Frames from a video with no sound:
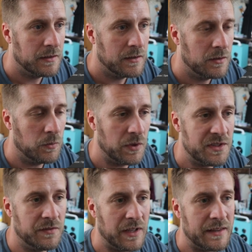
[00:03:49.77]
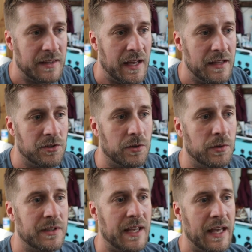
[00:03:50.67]
Once you've got that, you're
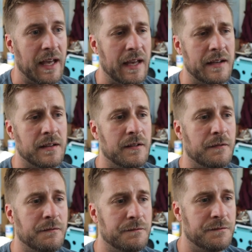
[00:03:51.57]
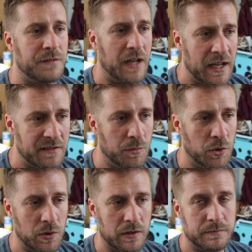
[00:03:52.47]
going to add 5
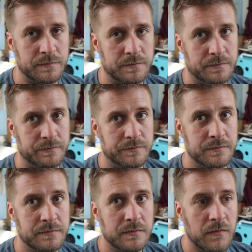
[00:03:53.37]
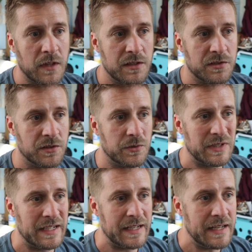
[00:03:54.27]
more. So those
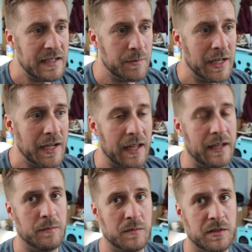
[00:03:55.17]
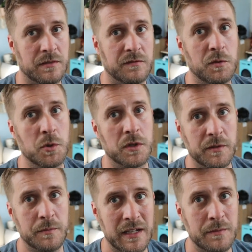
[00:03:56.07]
need to be named. 4 of them
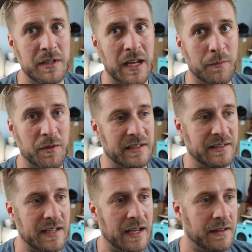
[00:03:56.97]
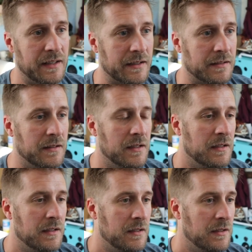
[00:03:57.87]
need to be named this exact thing.
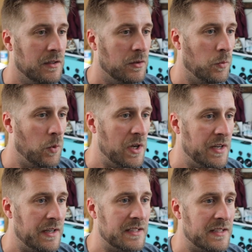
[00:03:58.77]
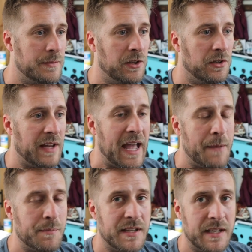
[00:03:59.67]
One needs to be called
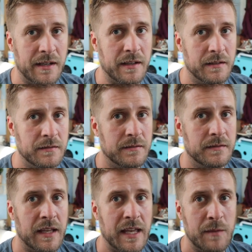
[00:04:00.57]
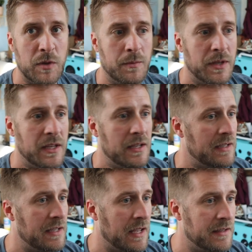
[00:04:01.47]
app data.
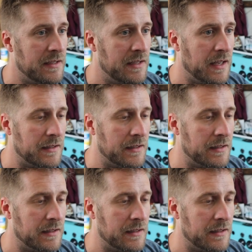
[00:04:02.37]
APPDATA.